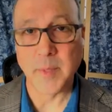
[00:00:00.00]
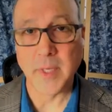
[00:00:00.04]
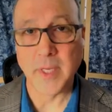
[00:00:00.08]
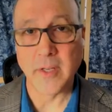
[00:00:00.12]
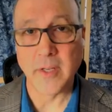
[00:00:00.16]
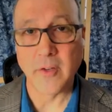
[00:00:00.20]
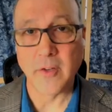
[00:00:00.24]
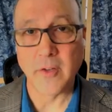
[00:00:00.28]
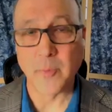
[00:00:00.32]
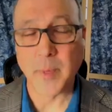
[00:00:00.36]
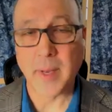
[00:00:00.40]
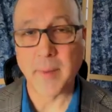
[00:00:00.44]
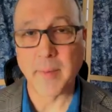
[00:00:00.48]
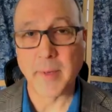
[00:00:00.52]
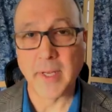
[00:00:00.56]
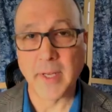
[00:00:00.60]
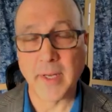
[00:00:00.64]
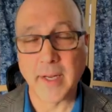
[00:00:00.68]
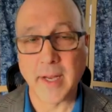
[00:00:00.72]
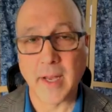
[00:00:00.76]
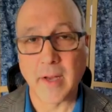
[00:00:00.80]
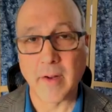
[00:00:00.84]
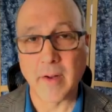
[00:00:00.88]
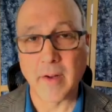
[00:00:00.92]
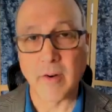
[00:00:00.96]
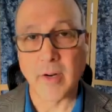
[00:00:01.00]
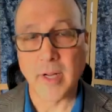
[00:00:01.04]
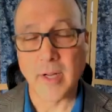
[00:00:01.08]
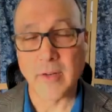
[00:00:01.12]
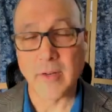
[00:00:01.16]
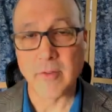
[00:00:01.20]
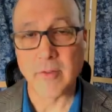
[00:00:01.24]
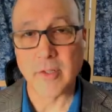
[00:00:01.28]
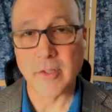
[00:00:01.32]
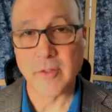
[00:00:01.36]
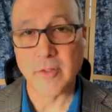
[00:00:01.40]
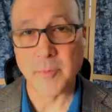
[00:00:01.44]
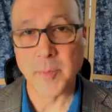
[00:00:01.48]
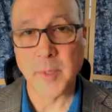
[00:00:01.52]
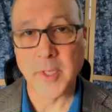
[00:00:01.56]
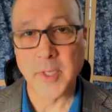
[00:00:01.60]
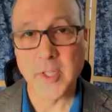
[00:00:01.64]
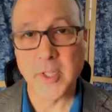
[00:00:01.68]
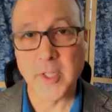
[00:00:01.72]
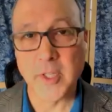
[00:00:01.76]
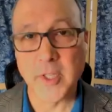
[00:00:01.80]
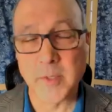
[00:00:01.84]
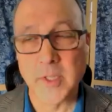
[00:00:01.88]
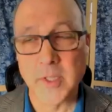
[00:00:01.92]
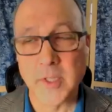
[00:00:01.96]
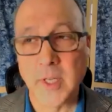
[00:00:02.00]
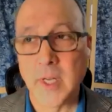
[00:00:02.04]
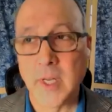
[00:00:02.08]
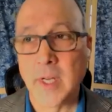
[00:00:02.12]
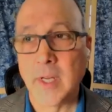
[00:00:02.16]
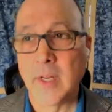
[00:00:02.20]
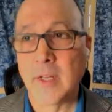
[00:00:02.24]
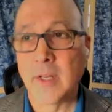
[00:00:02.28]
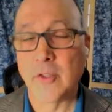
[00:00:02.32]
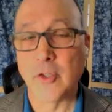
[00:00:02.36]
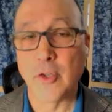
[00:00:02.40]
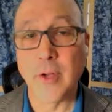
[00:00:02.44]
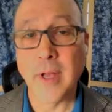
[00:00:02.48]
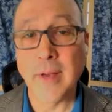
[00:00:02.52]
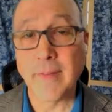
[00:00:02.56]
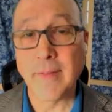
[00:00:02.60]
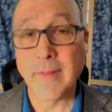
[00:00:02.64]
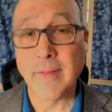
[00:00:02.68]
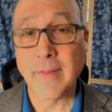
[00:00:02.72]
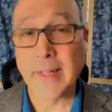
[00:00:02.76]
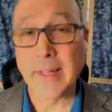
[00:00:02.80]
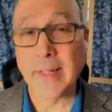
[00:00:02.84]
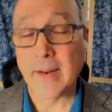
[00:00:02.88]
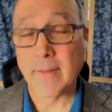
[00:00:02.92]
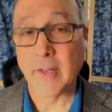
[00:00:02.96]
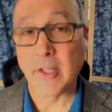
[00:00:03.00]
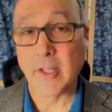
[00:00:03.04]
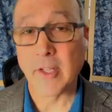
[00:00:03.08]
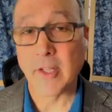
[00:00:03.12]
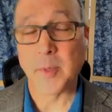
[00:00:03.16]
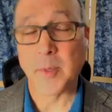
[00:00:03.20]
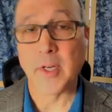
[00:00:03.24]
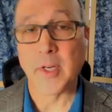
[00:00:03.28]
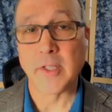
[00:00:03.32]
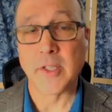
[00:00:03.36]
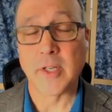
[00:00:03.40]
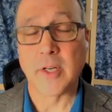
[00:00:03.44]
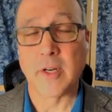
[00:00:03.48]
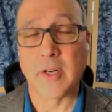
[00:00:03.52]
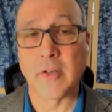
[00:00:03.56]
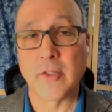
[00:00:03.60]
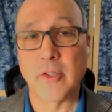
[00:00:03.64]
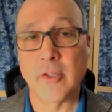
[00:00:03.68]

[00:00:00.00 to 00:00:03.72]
You've probably encountered hundreds of bishops, so you have a lot of experience here.